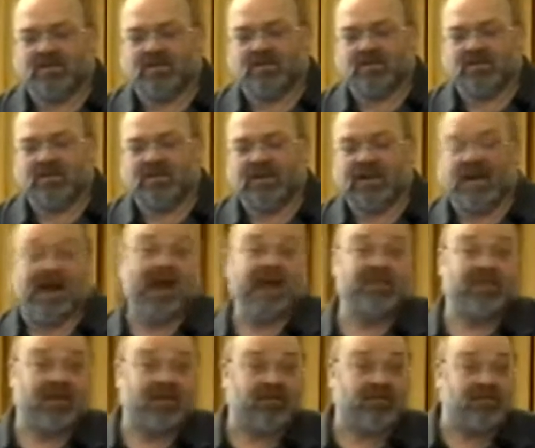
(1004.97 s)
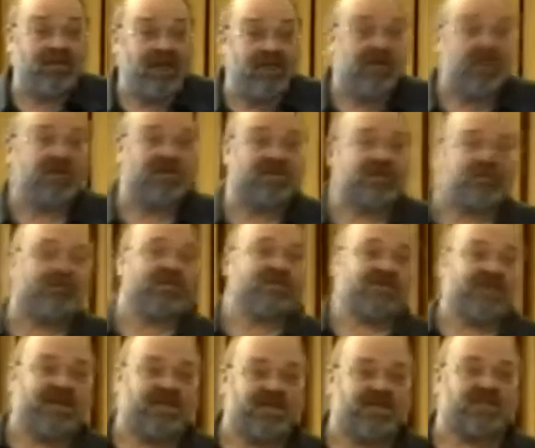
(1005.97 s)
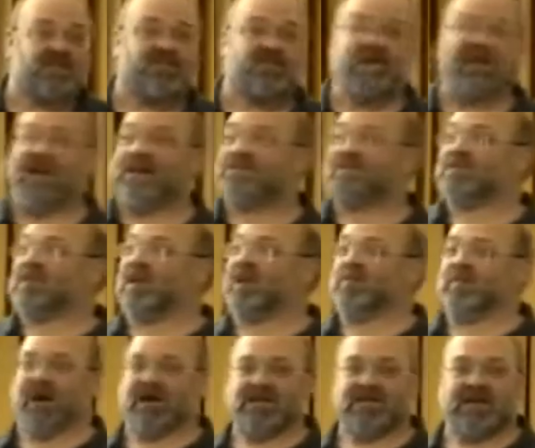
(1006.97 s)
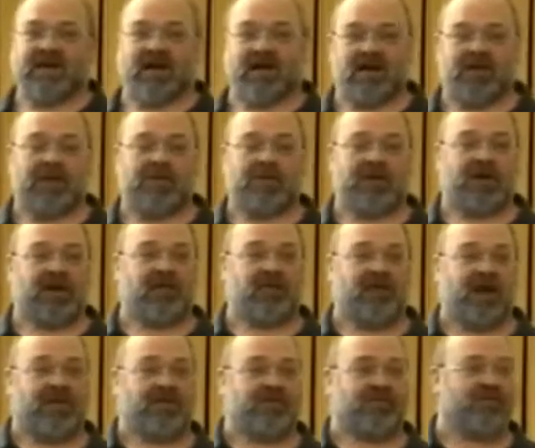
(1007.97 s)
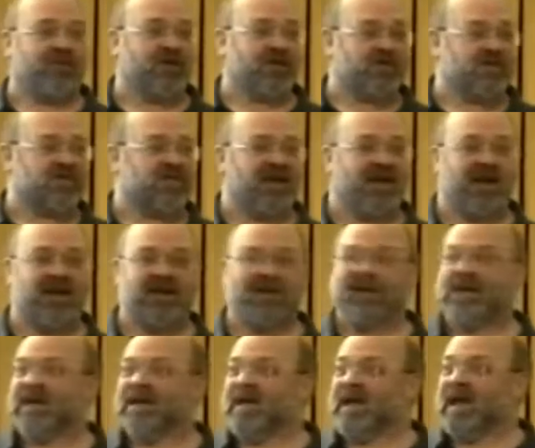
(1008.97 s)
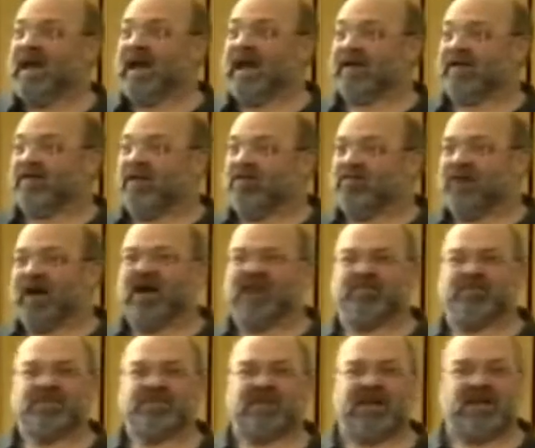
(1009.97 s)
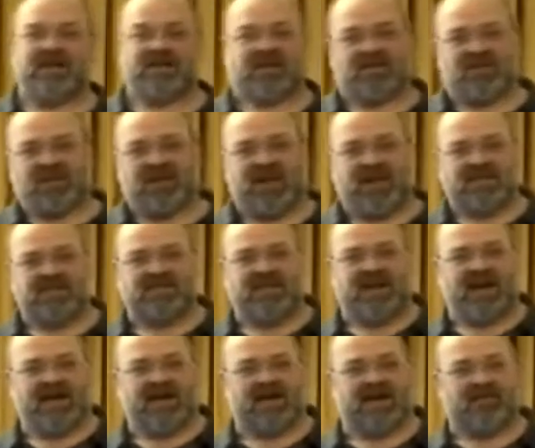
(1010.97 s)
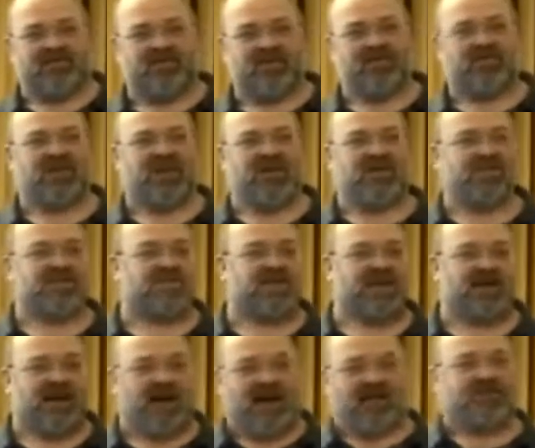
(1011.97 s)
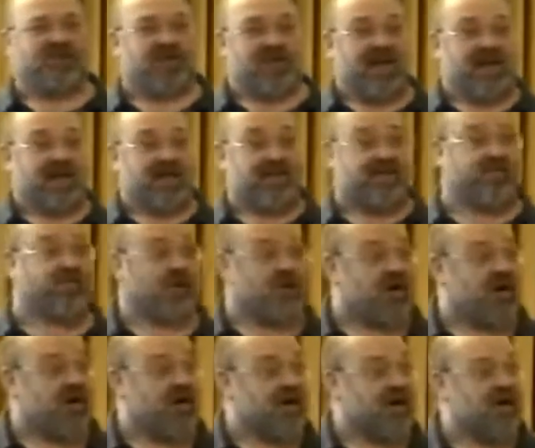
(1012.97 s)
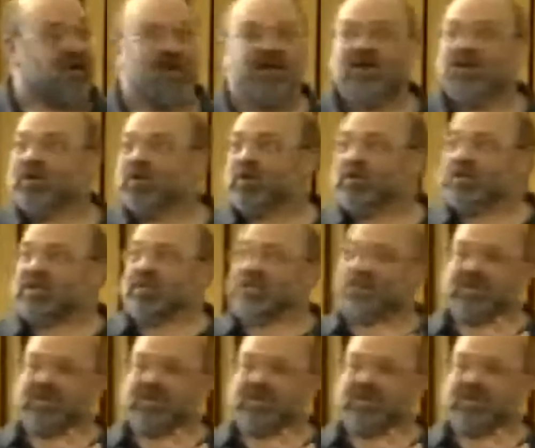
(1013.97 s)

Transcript: yeah, and then there are different tiers of tax. So you might say, okay, we're going to rate the first 10 at 5% and the next 10 at 15%, and after that it's free, or something.